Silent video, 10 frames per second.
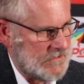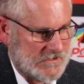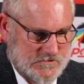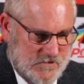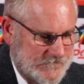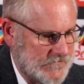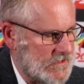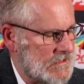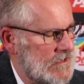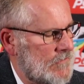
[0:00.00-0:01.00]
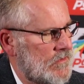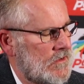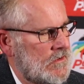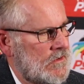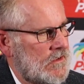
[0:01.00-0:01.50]
It's not for the
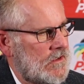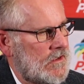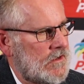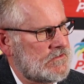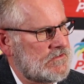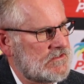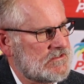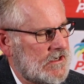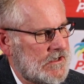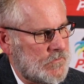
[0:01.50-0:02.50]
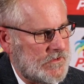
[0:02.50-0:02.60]
club to decide